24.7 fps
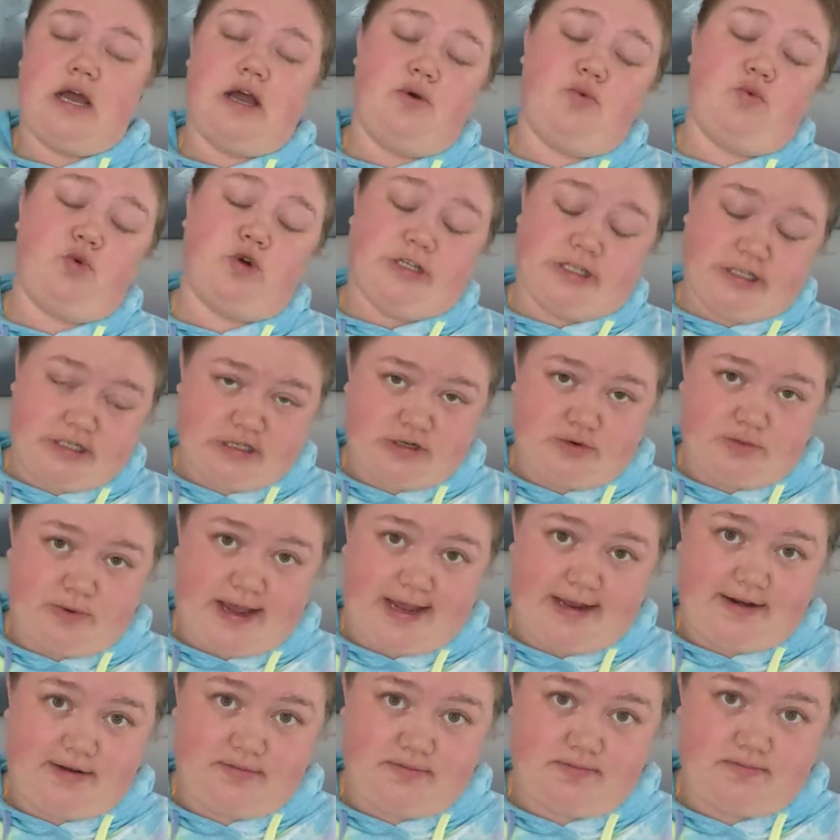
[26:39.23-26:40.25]
worsted
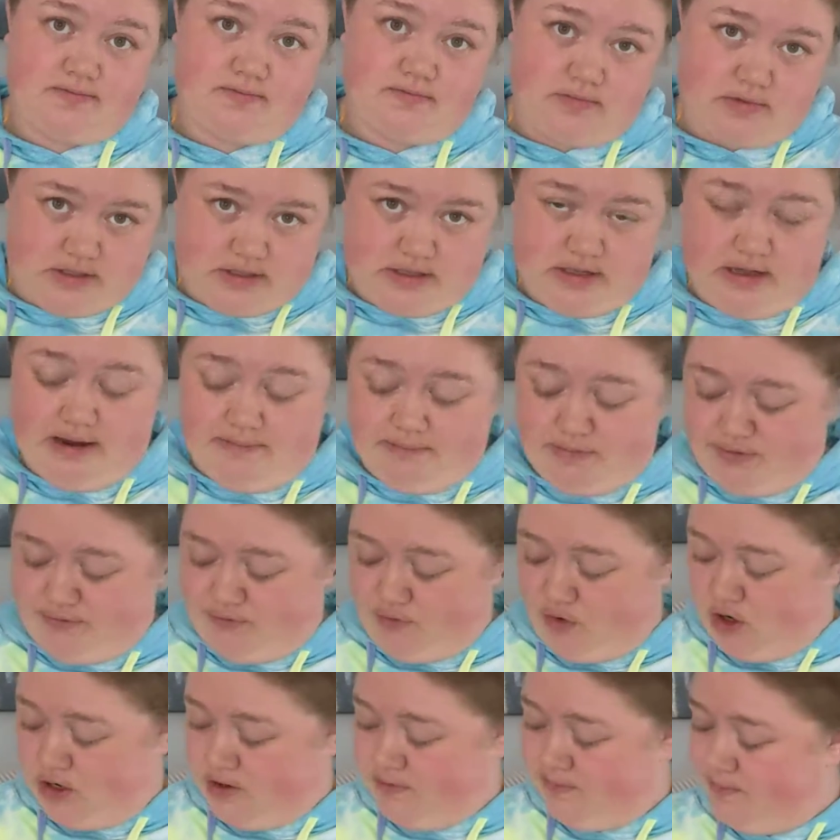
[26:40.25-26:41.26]
weight, number
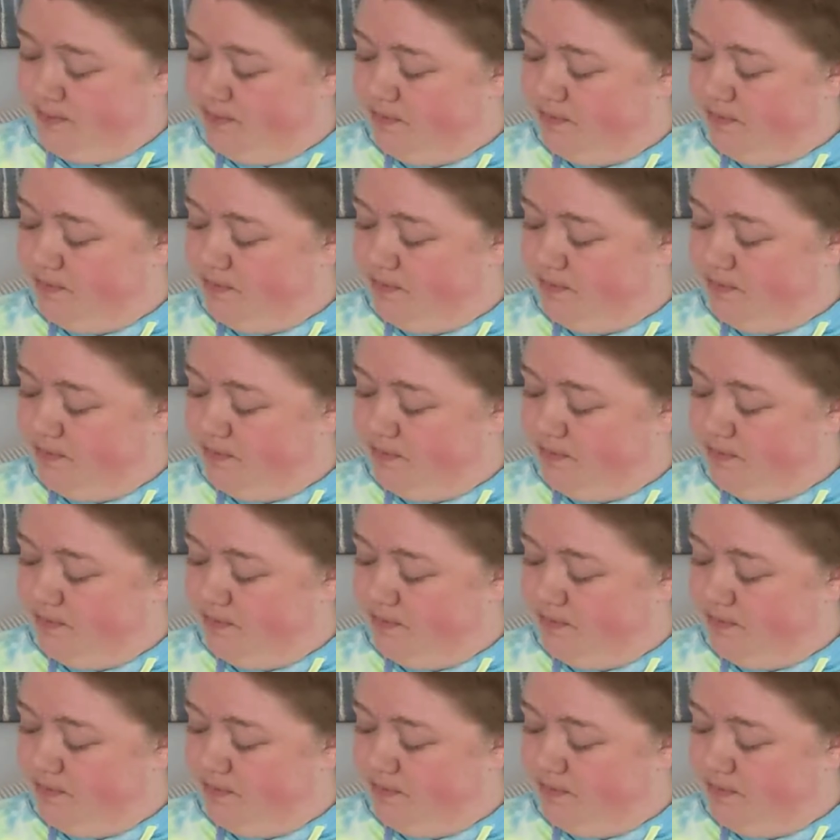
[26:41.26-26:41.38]
4.